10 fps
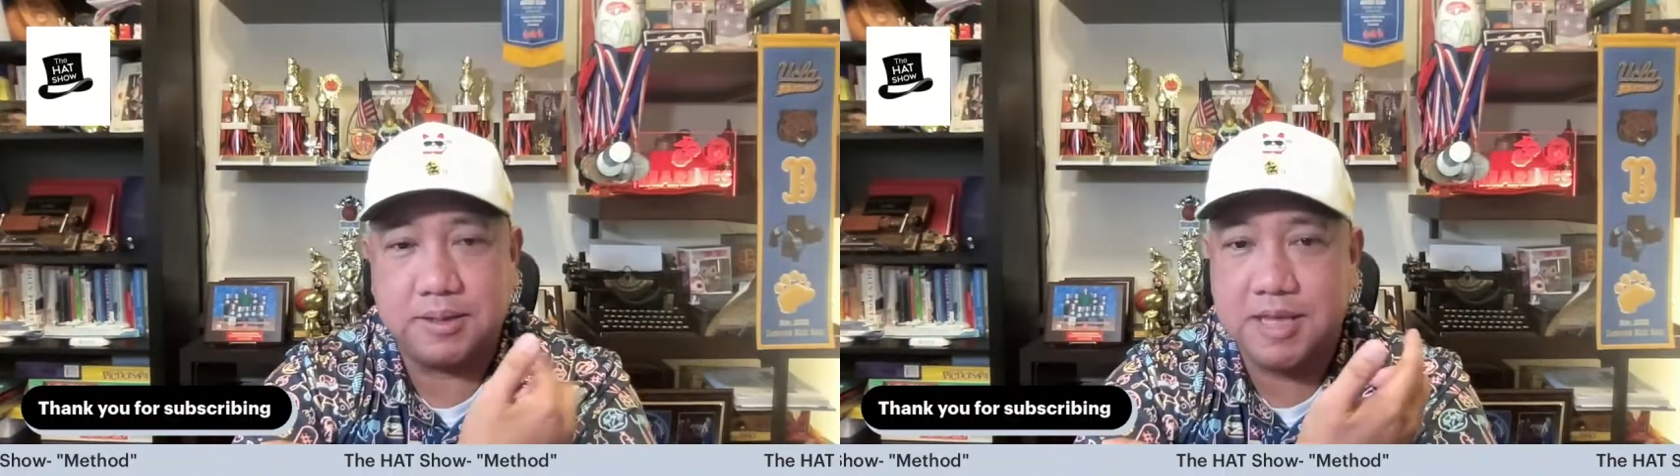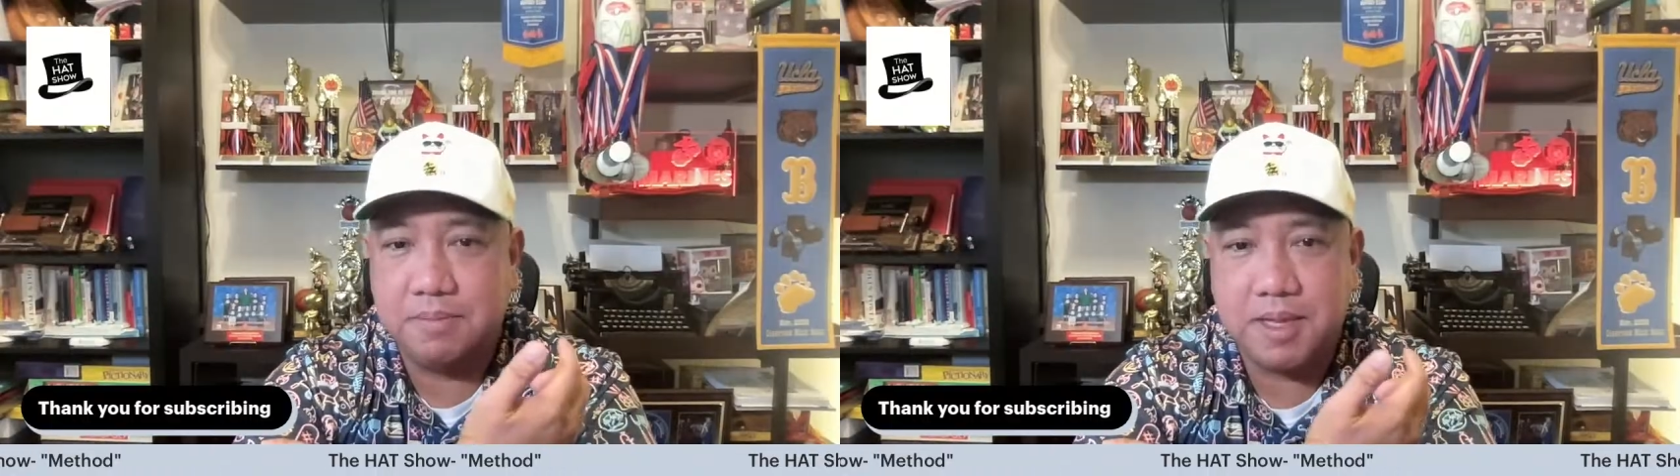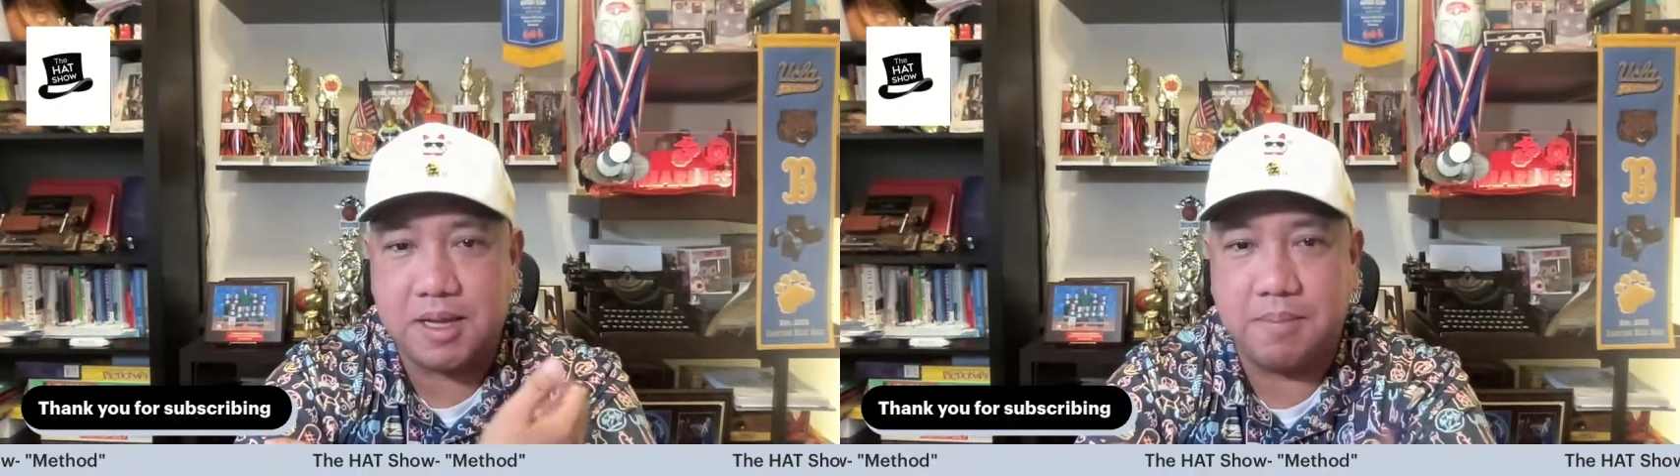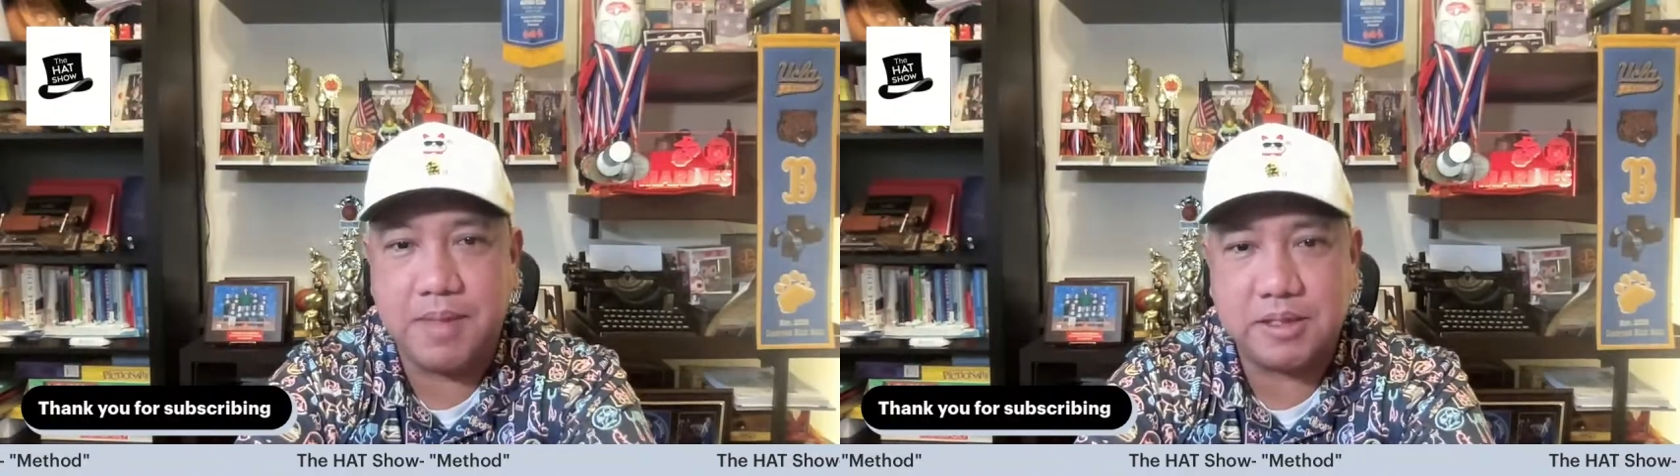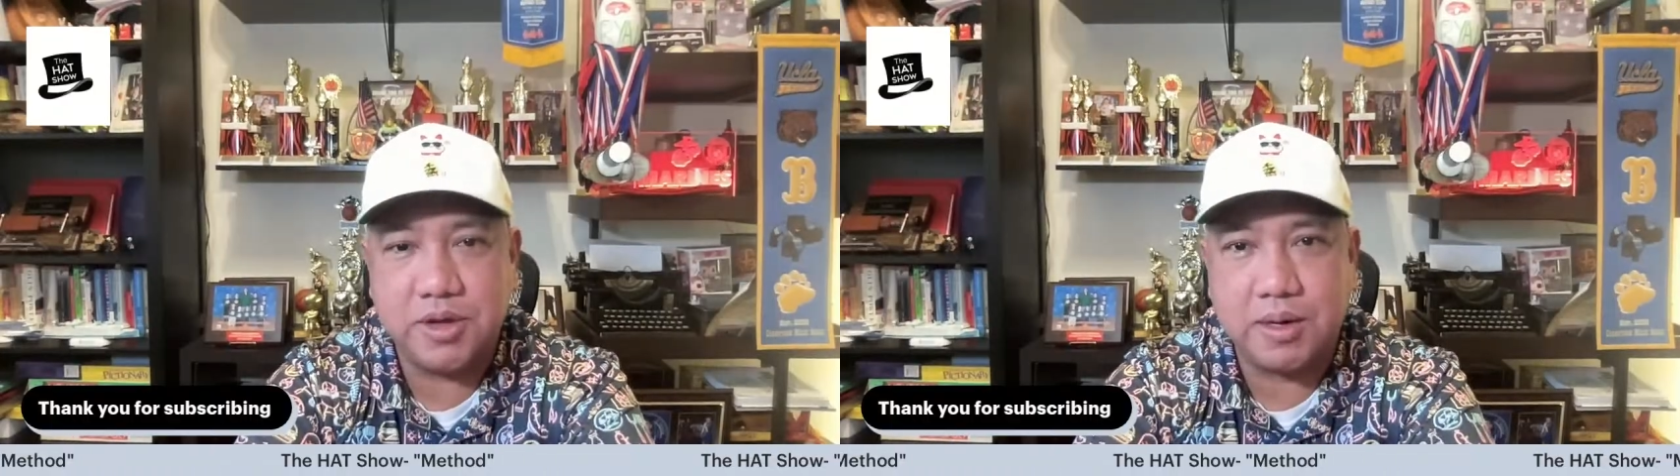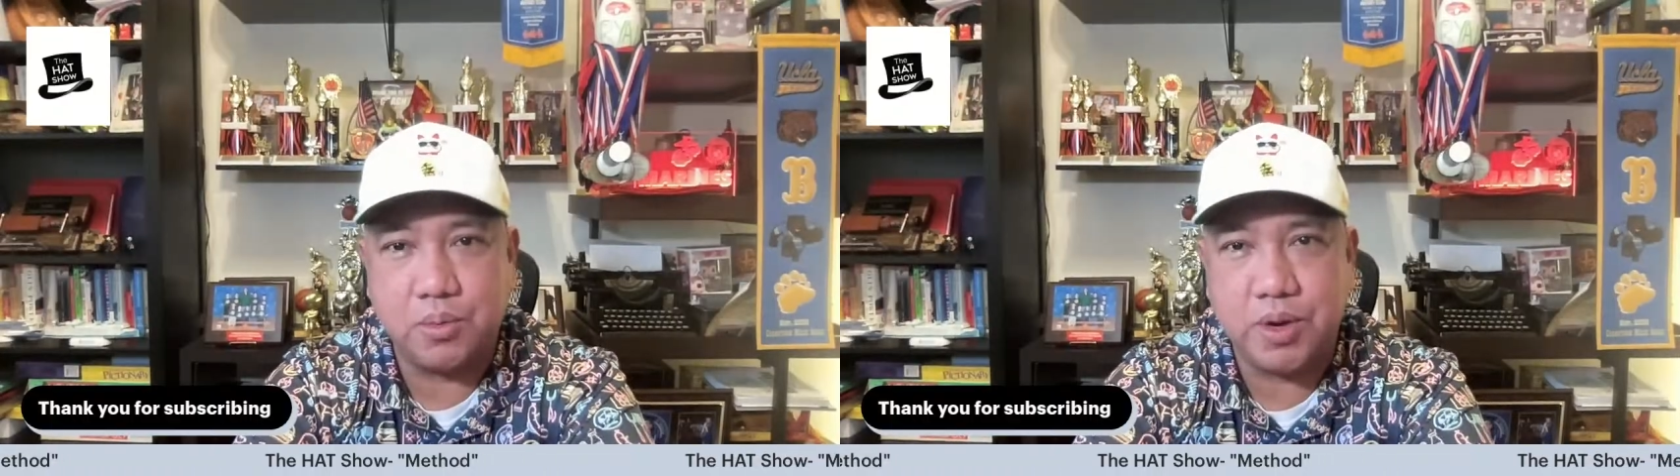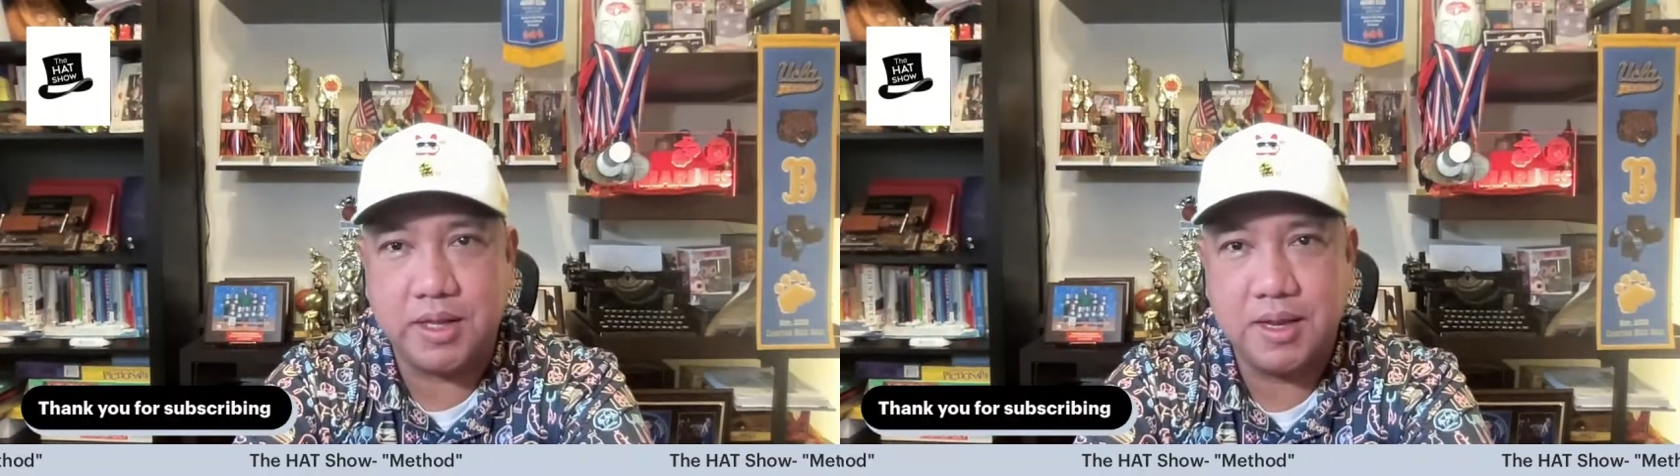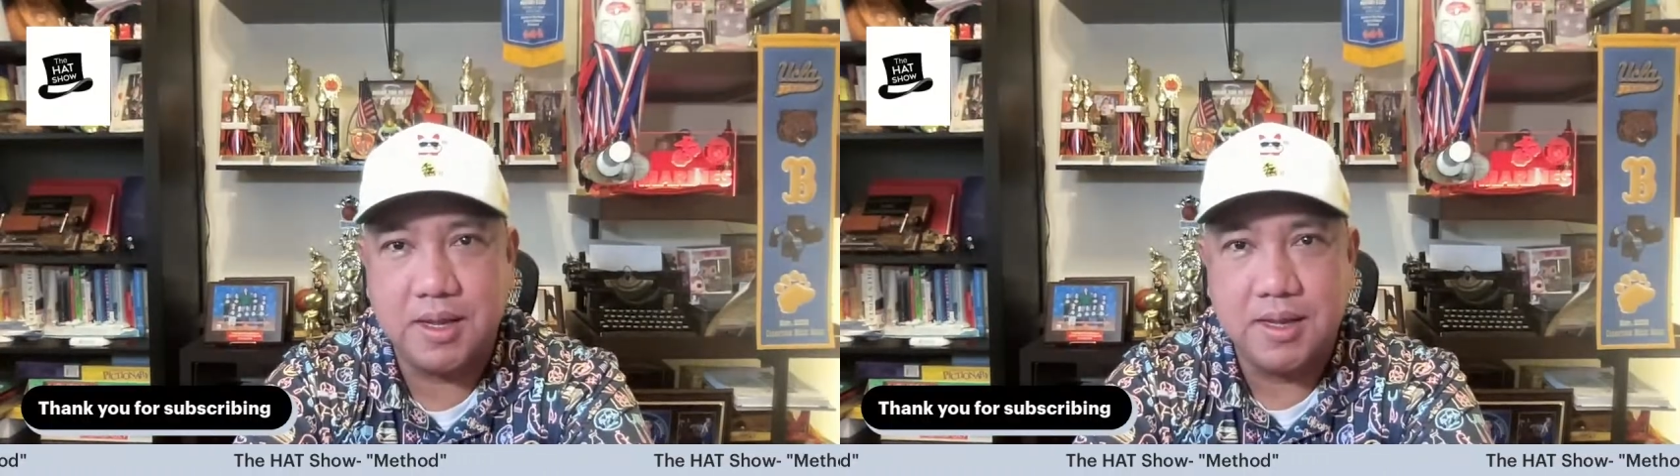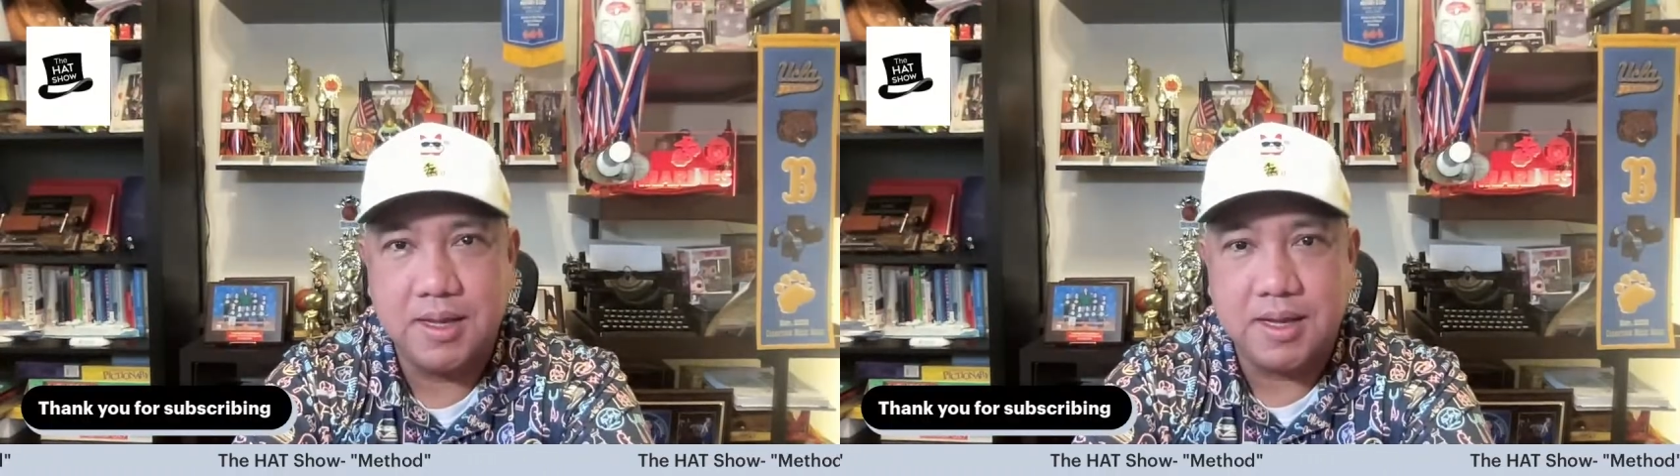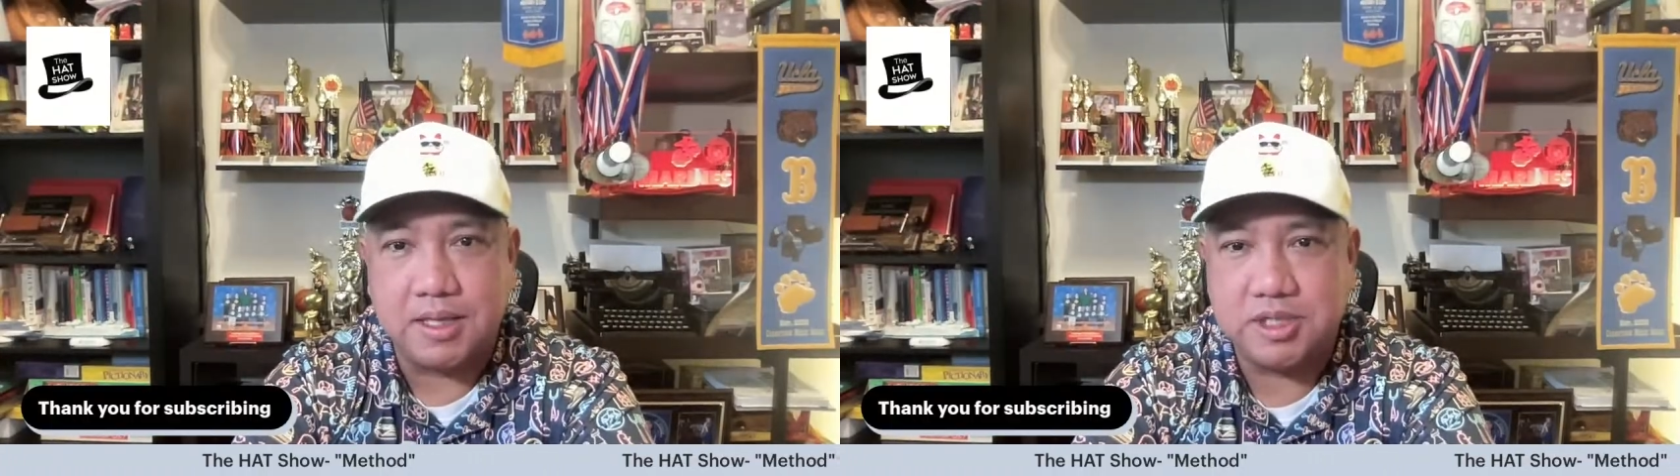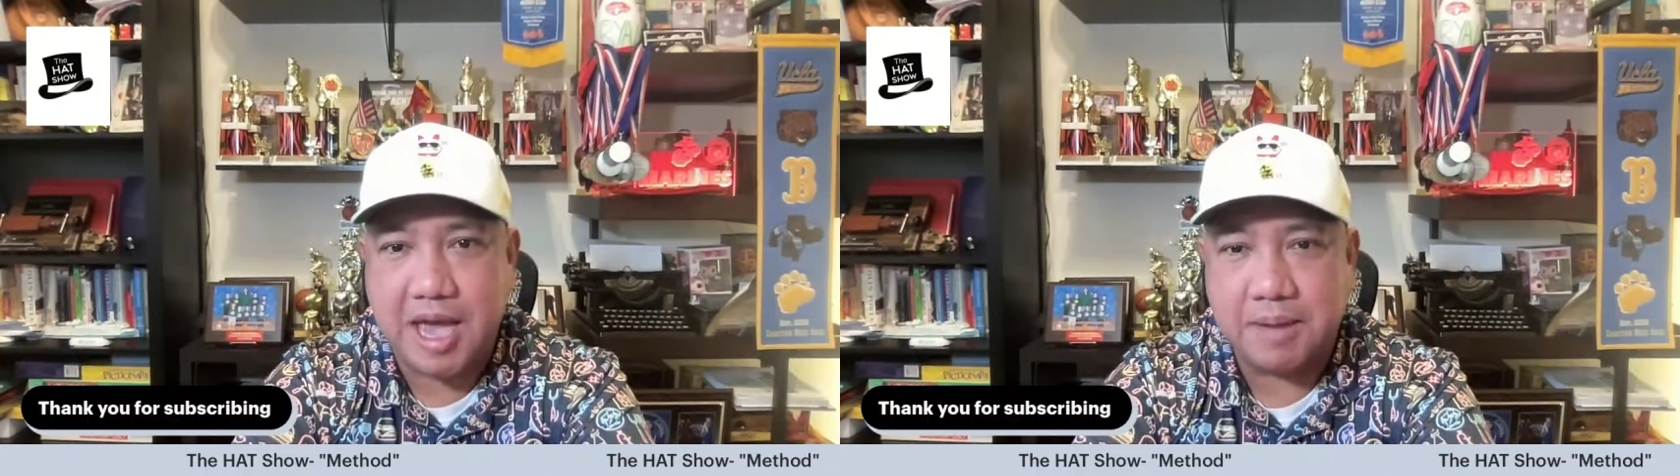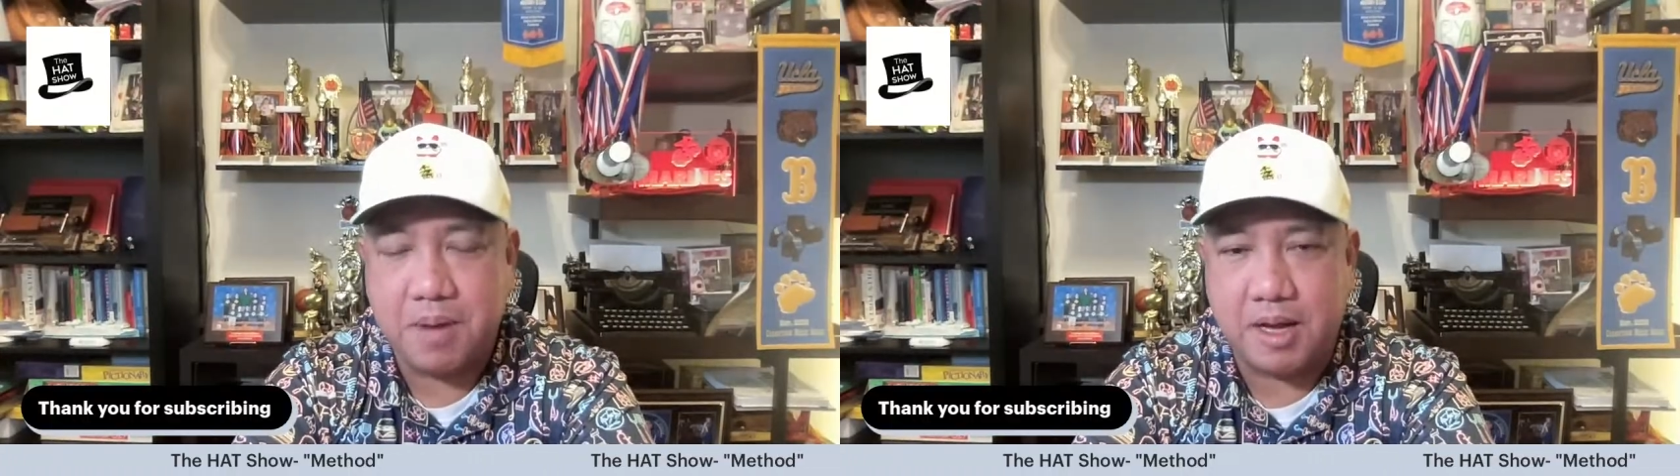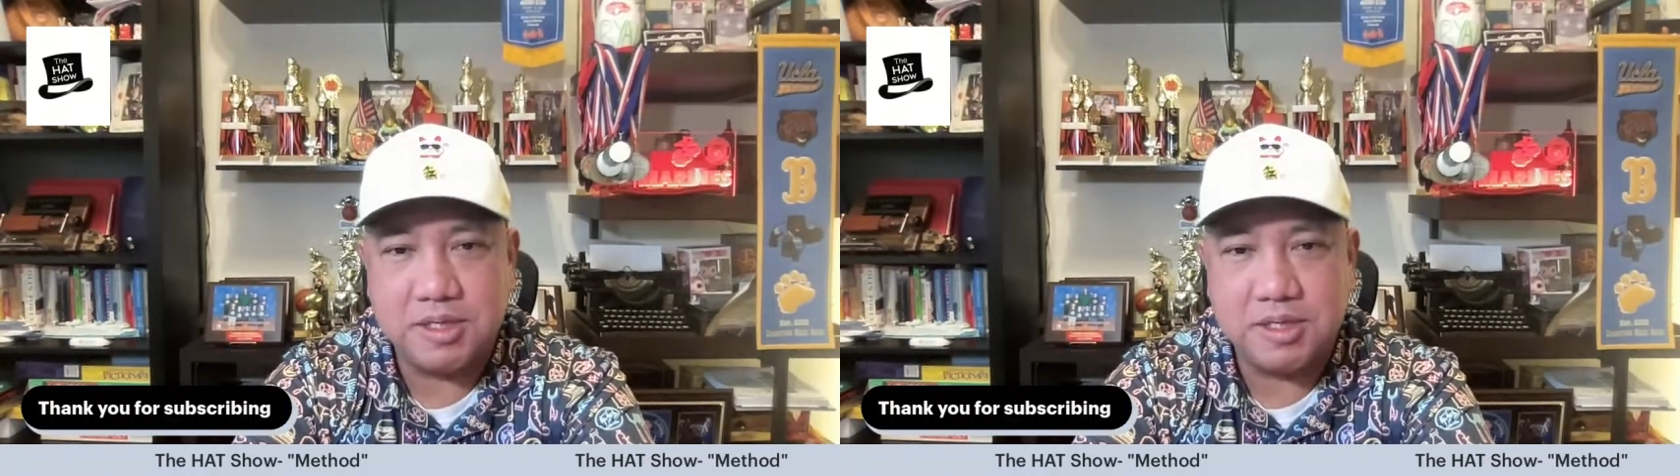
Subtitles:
Same thing. I'm not trying to win a jackpot.